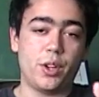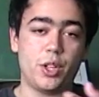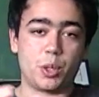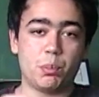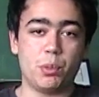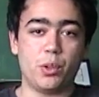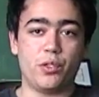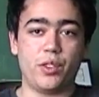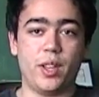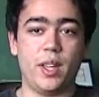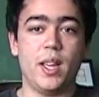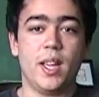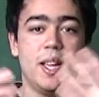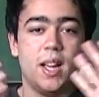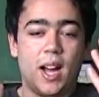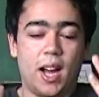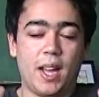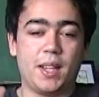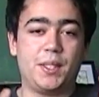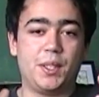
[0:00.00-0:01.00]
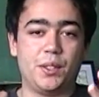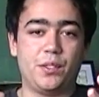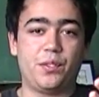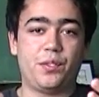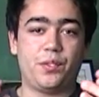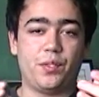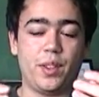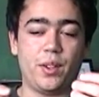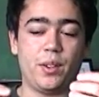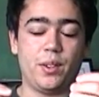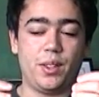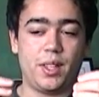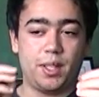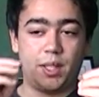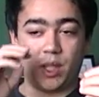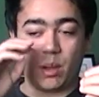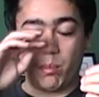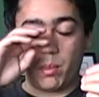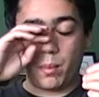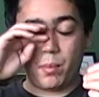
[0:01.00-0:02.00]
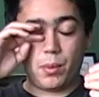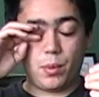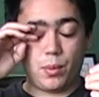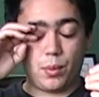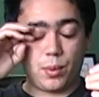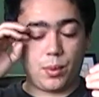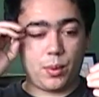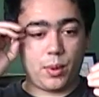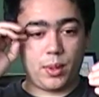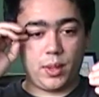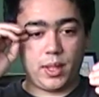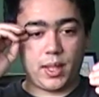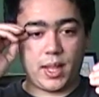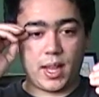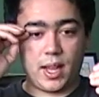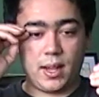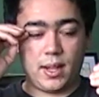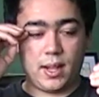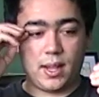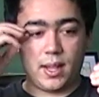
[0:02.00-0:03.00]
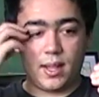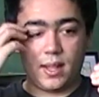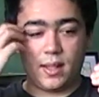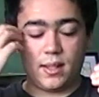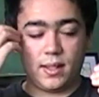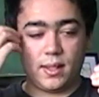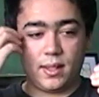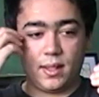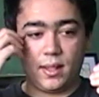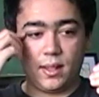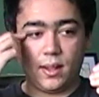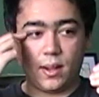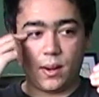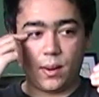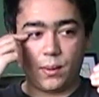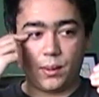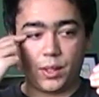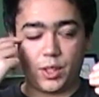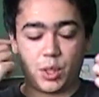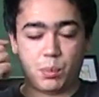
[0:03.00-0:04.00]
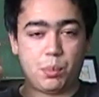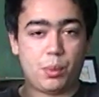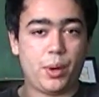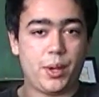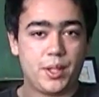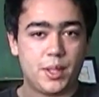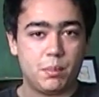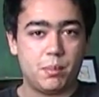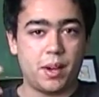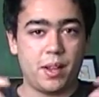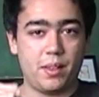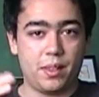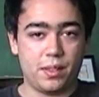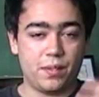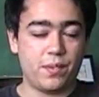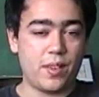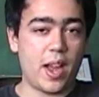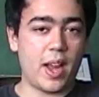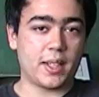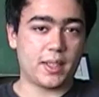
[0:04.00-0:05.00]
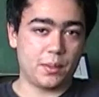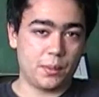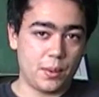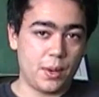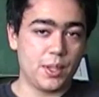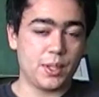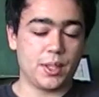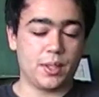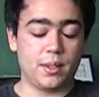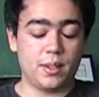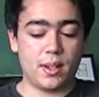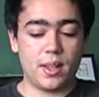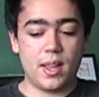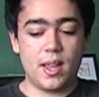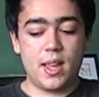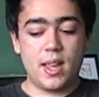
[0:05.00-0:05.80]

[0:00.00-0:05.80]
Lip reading: movie, I do feel that some people were really kind of disappointed by the fact it wasn't.